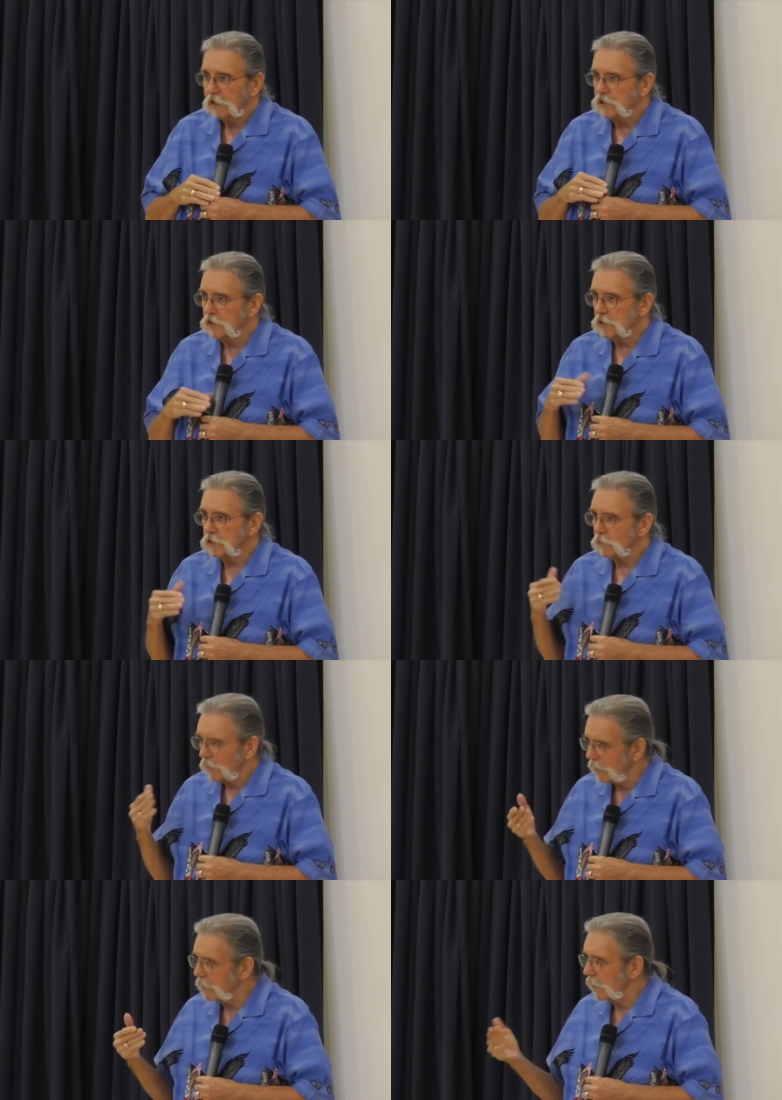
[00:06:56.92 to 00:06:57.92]
and she says,
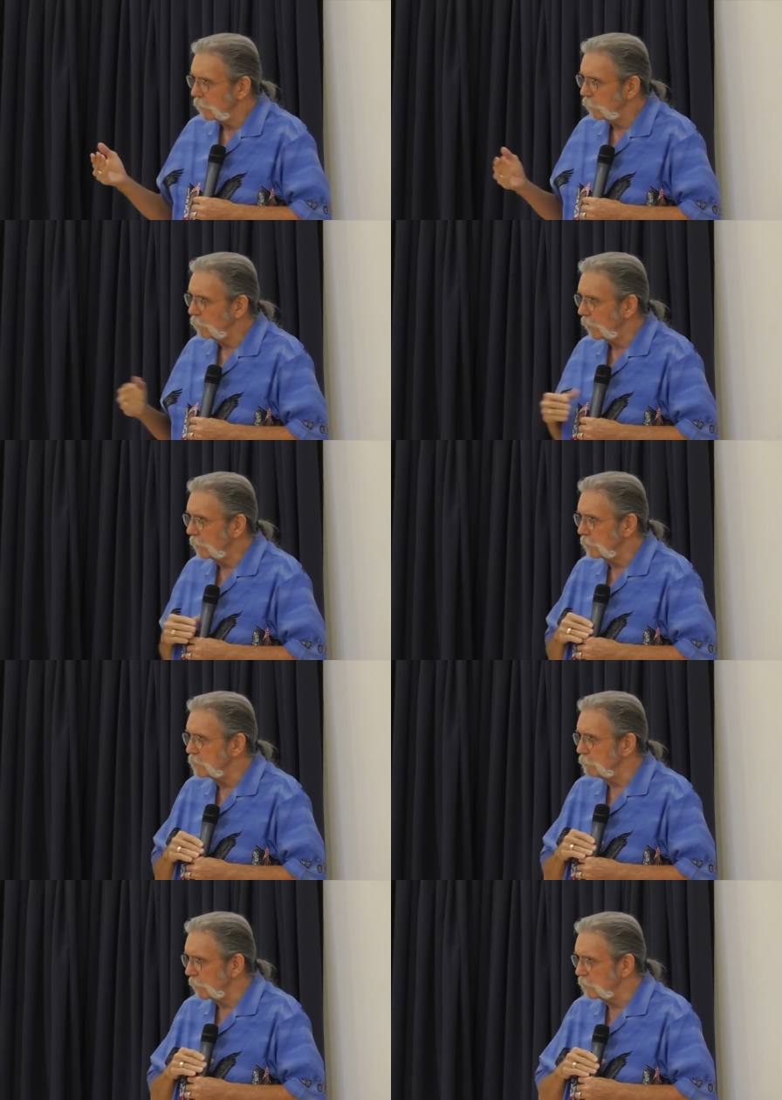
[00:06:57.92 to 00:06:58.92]
well, I do think
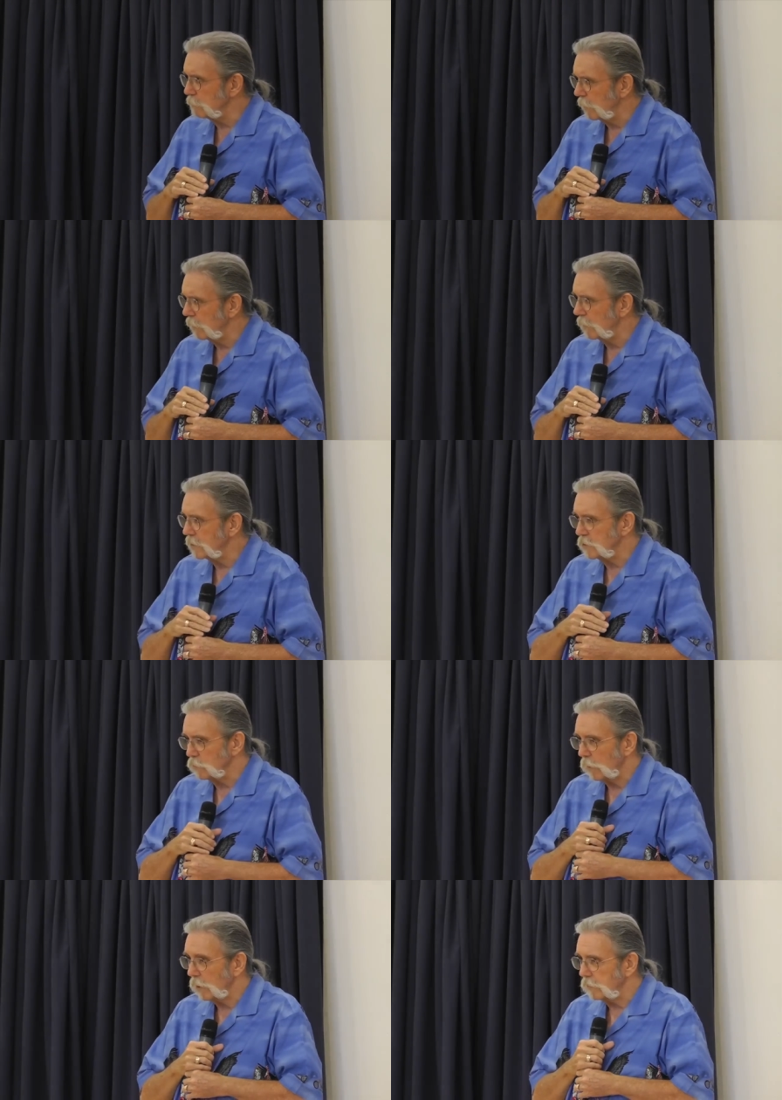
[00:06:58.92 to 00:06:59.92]
it's better. And I
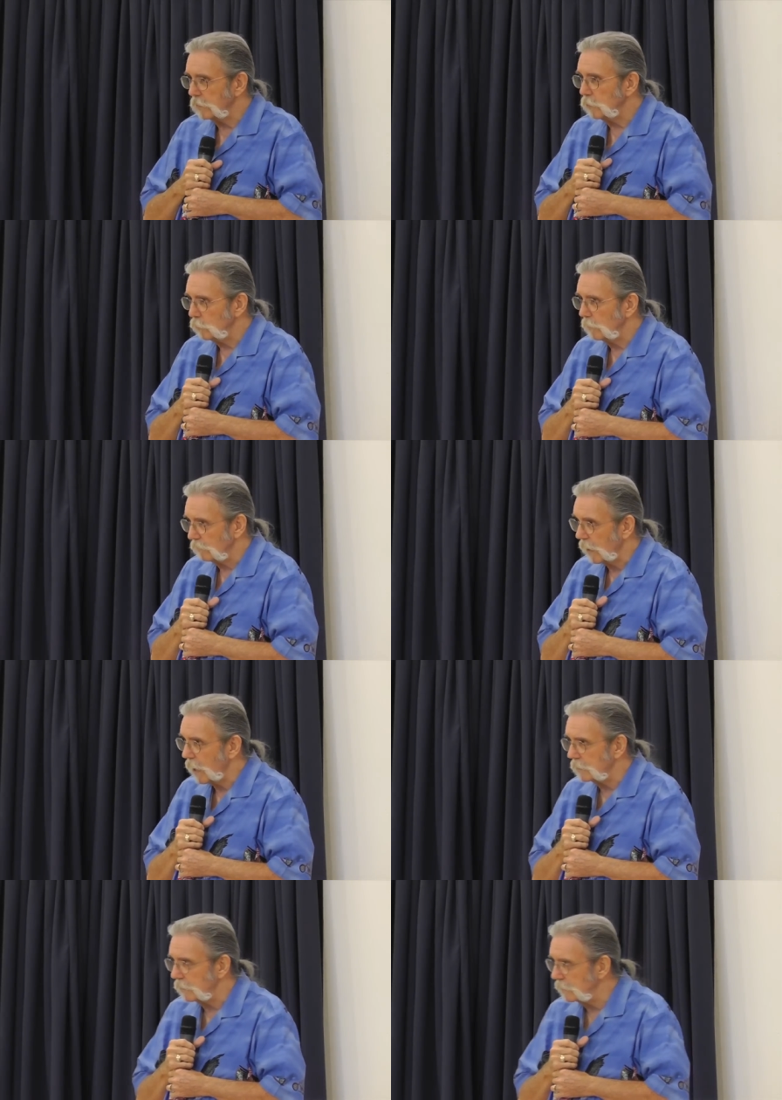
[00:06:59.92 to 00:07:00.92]
says, well, I think you have
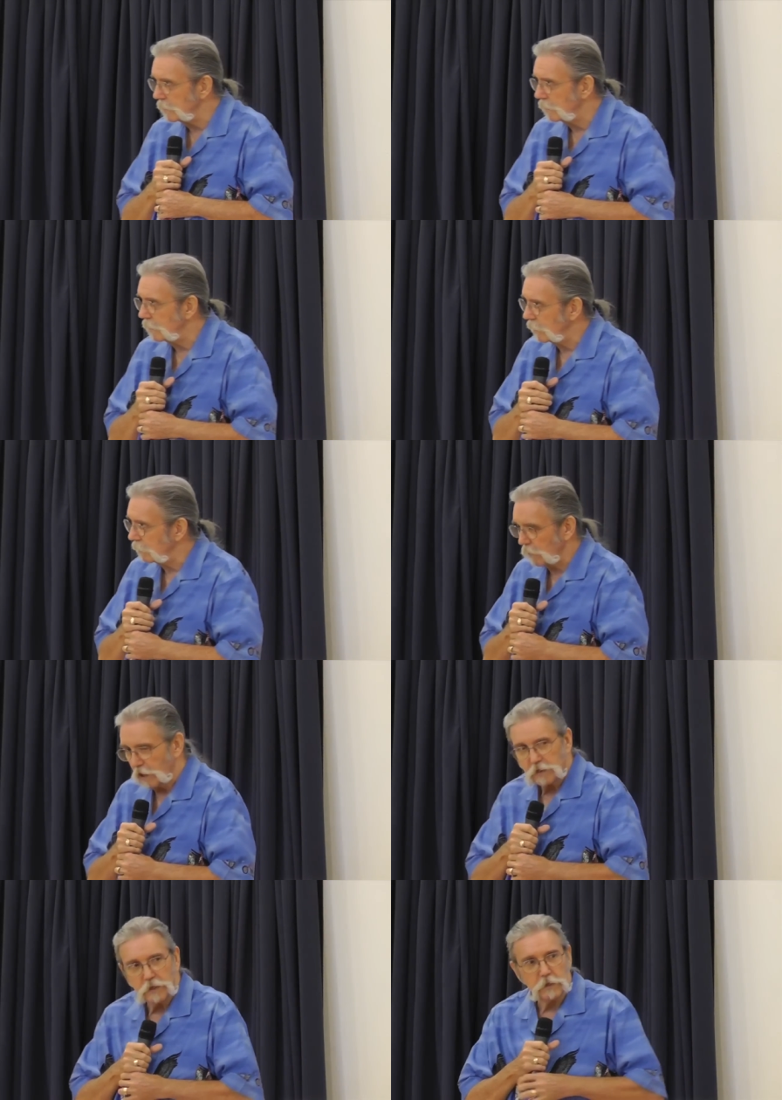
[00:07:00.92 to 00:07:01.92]
gotten it.
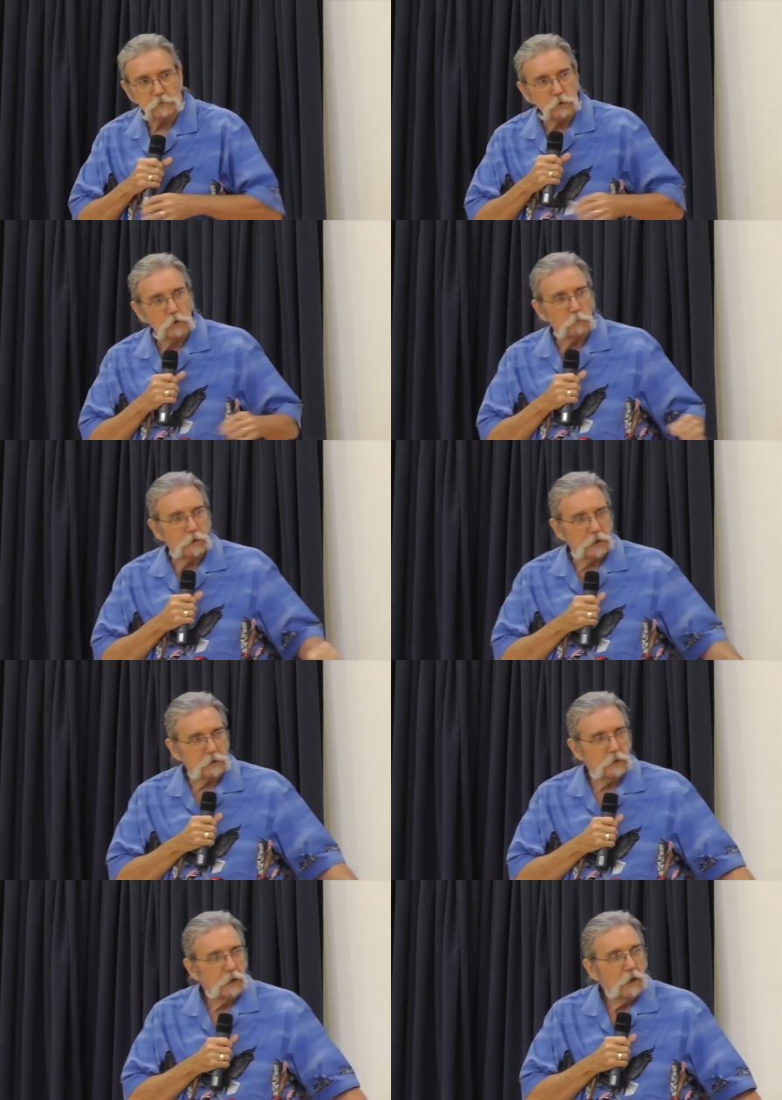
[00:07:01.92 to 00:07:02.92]
I think if you go
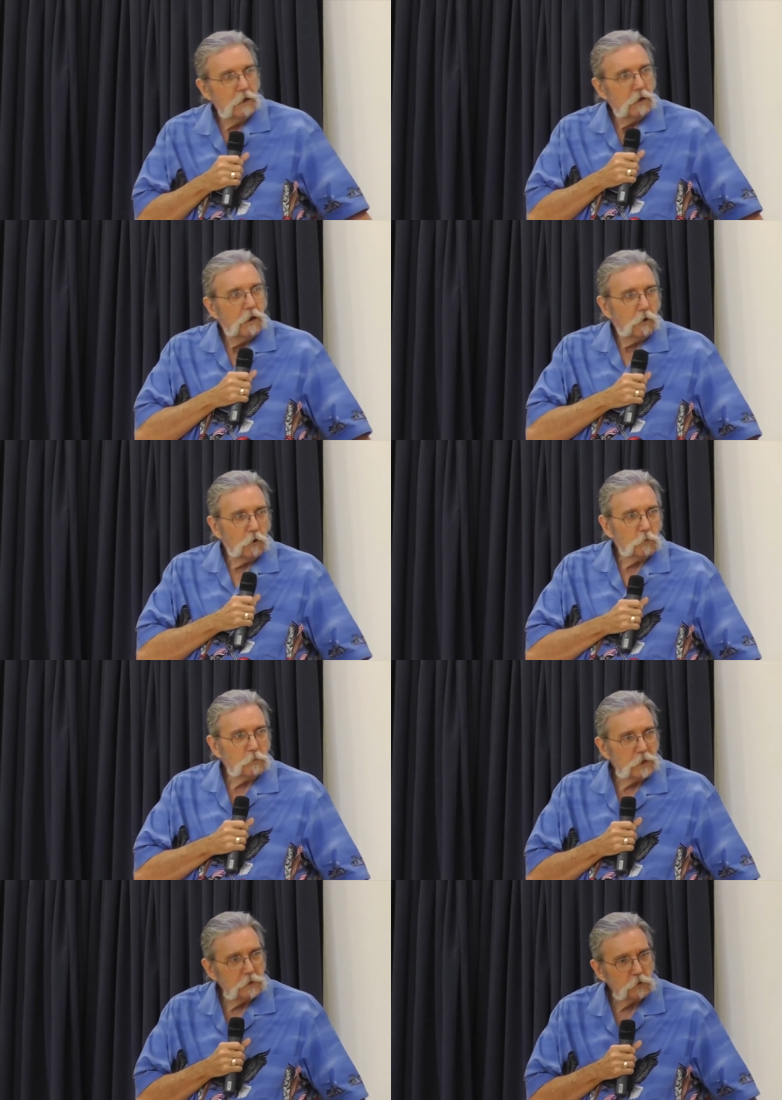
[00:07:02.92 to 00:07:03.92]
back
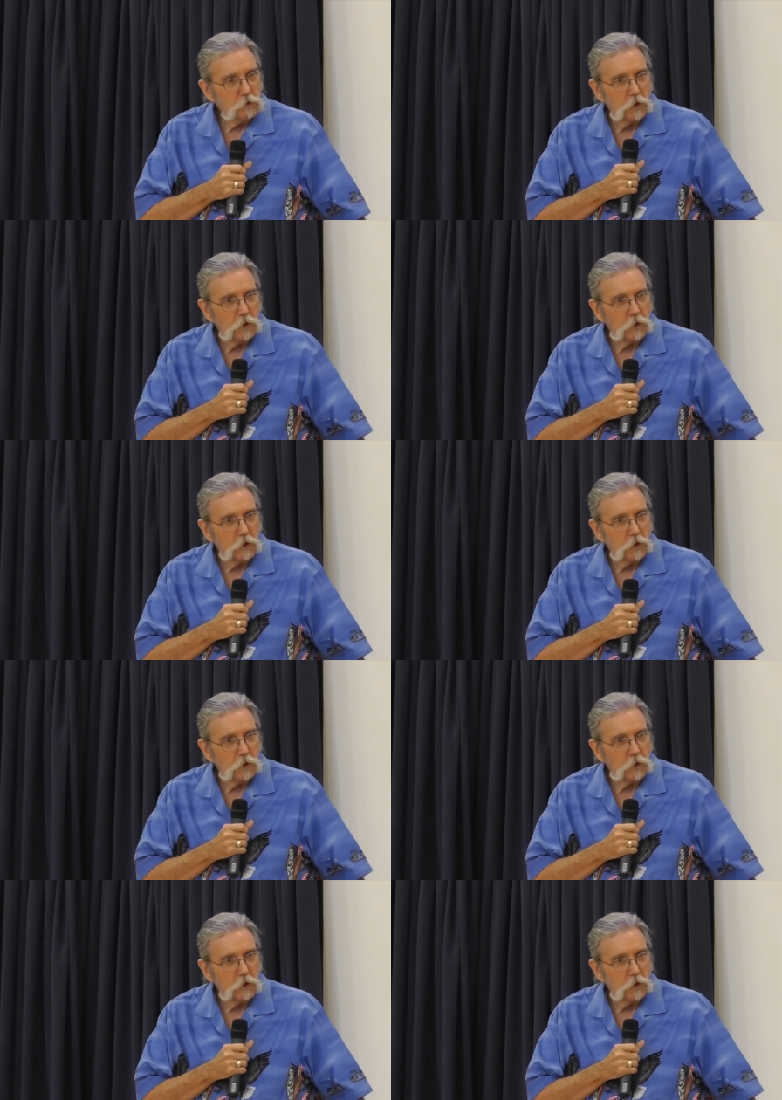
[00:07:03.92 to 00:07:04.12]
home and you